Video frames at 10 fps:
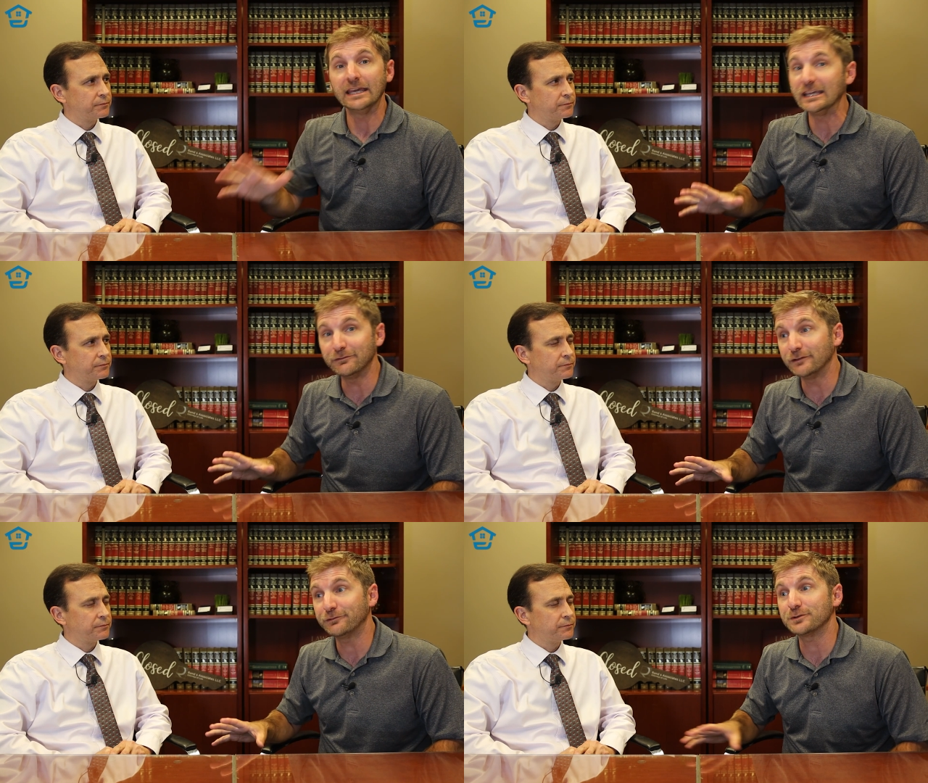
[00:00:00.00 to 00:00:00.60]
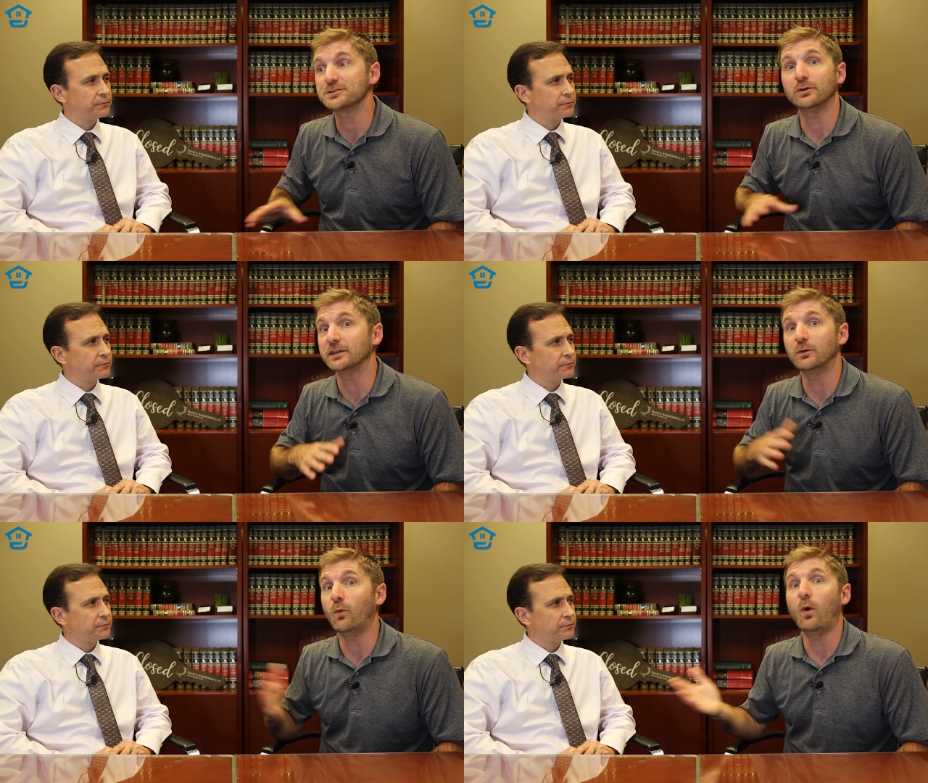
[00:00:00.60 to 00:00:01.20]
Speaker 1: Even if there's
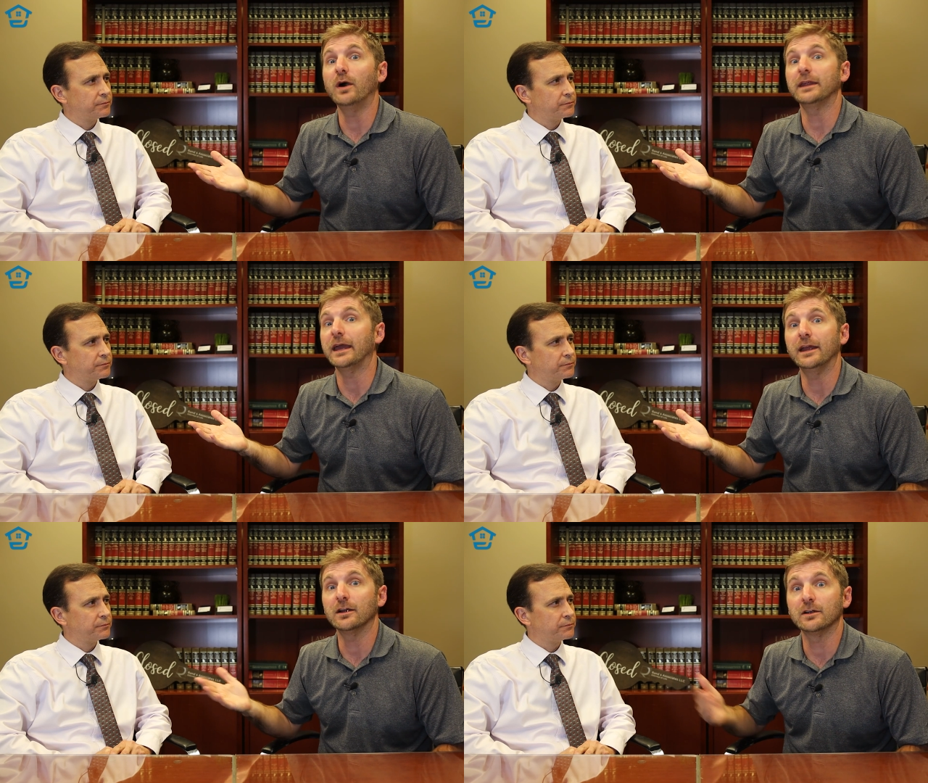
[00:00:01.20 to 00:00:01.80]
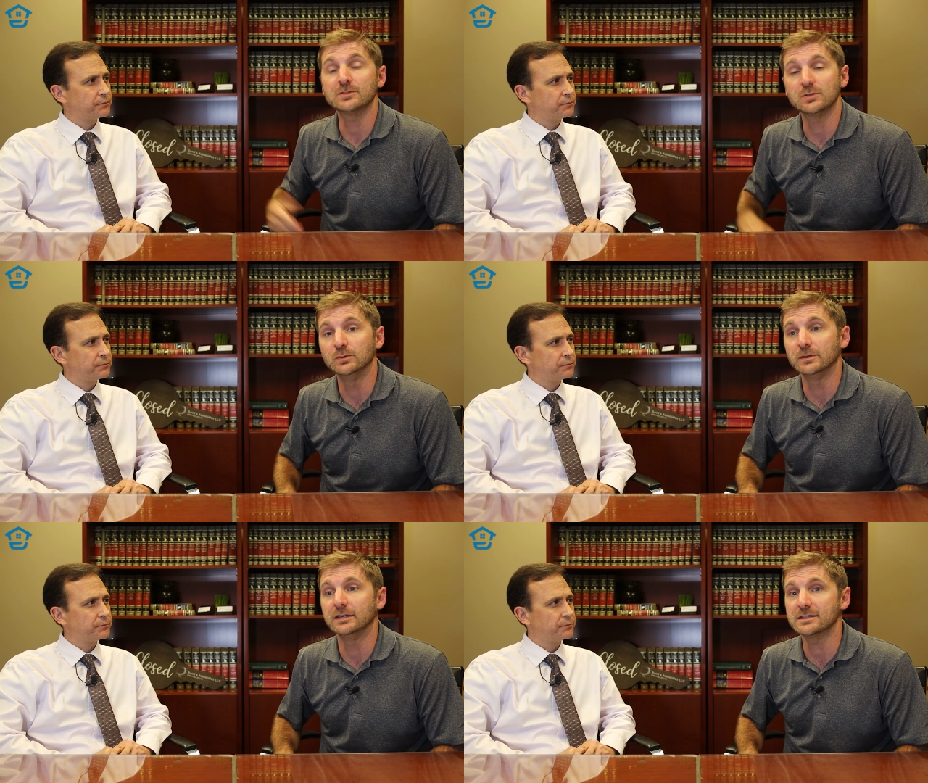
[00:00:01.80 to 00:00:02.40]
only one heir
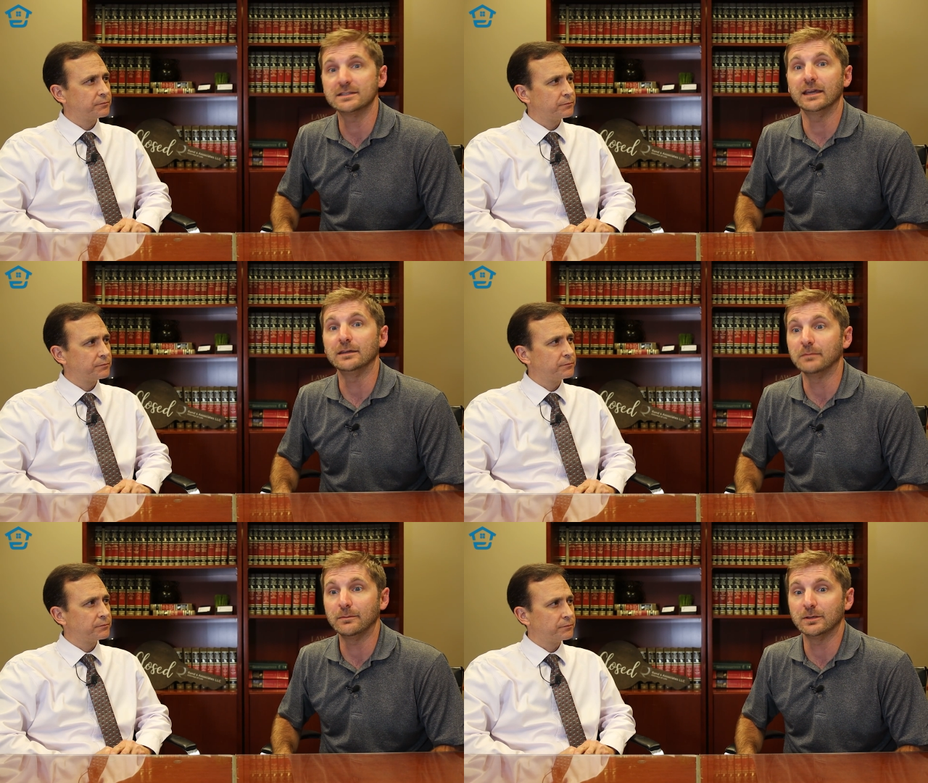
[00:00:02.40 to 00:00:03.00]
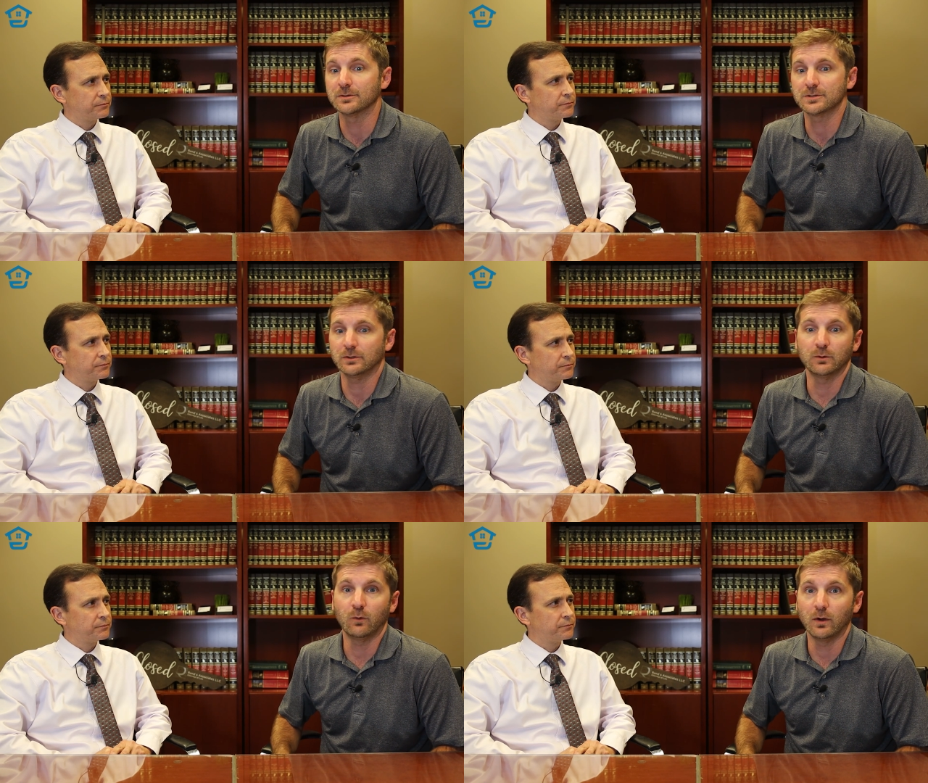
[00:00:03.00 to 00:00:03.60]
to the estate, maybe there's
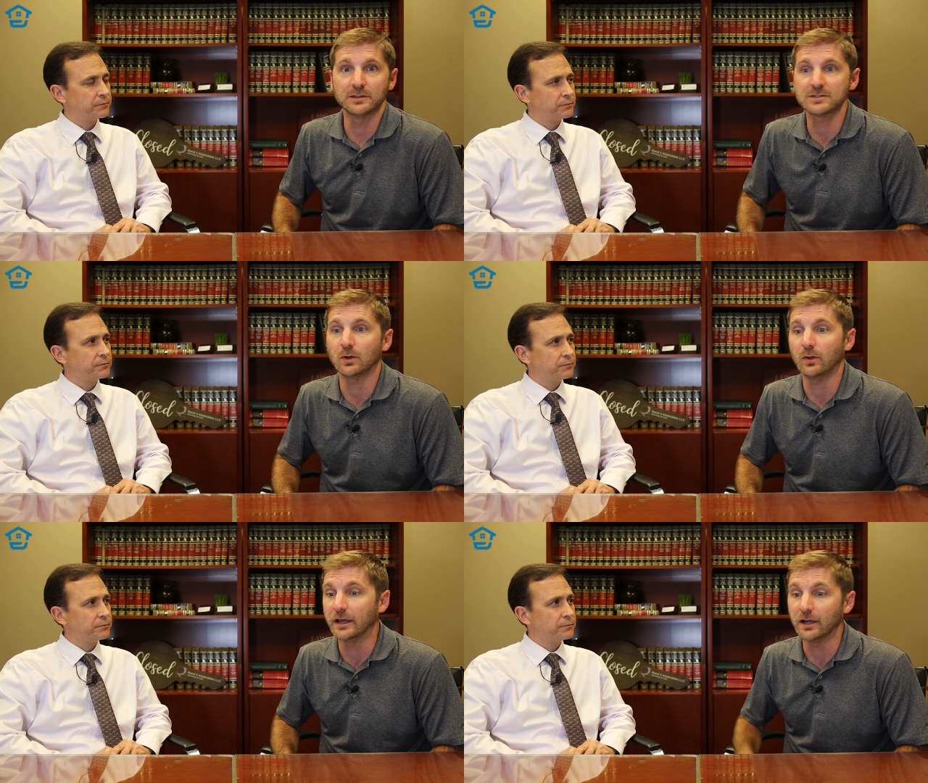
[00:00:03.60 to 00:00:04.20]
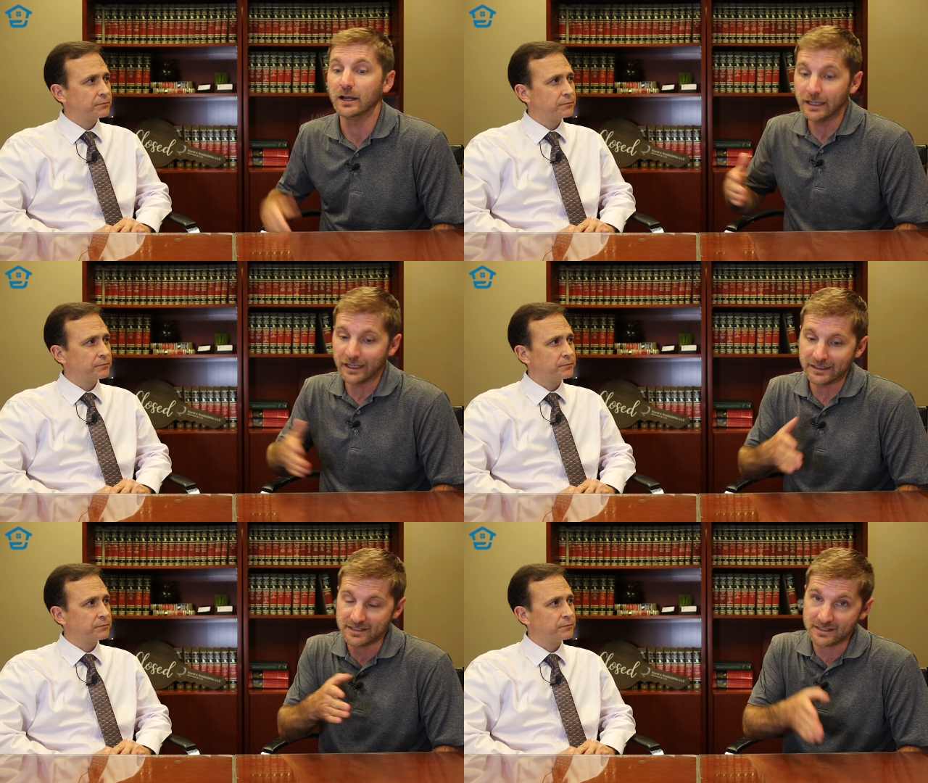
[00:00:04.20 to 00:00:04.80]
only one sole heir,
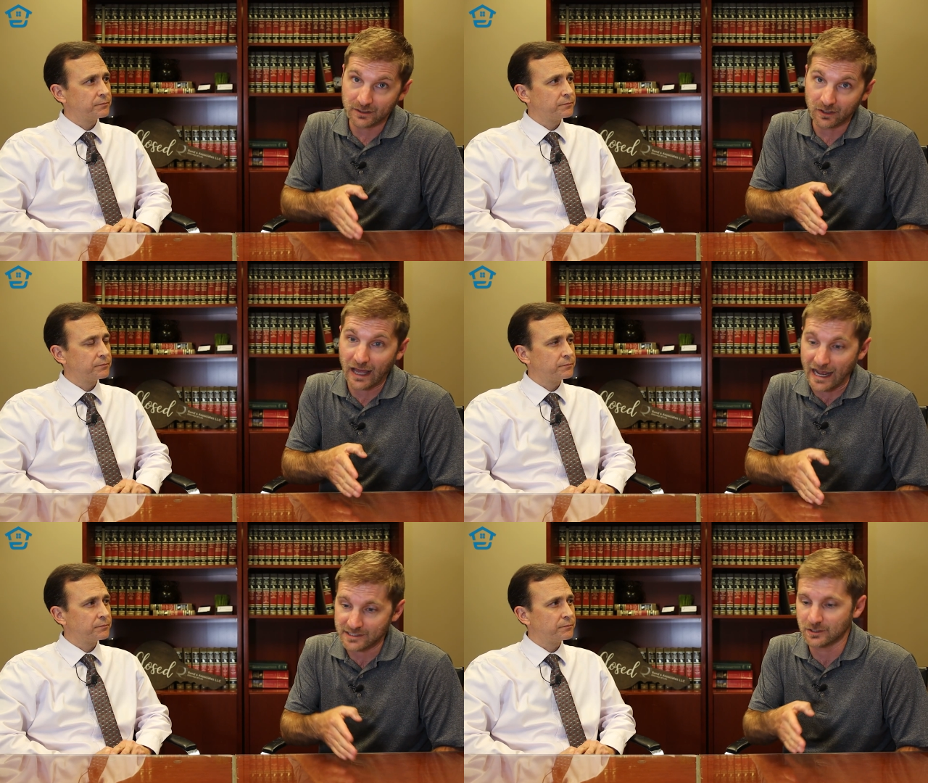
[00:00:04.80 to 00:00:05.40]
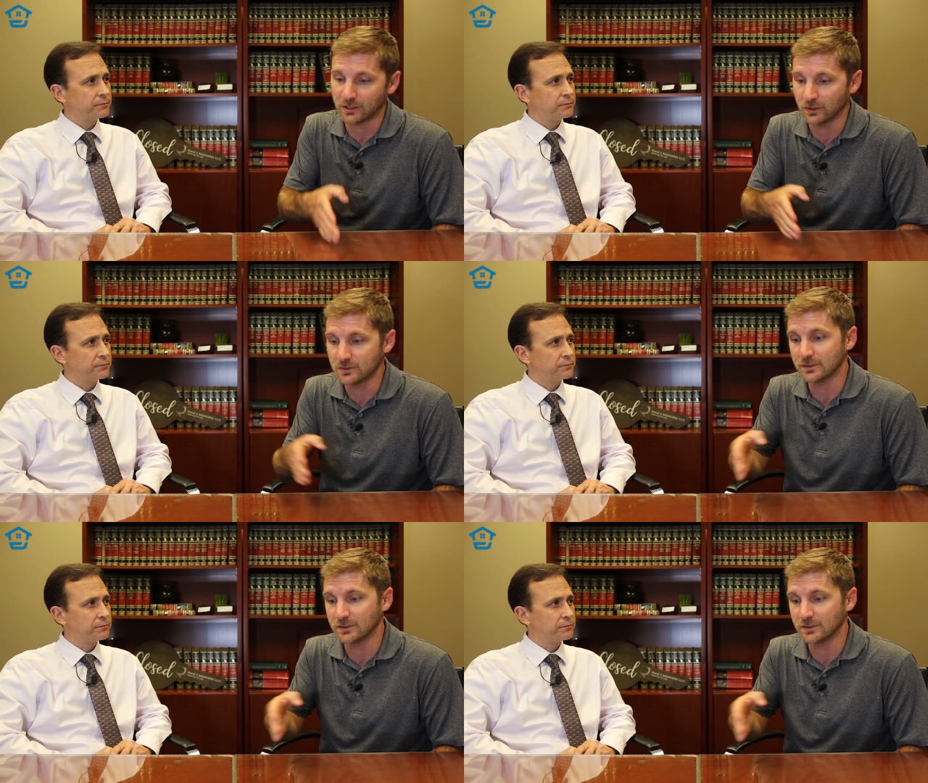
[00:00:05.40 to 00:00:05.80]
it still has to go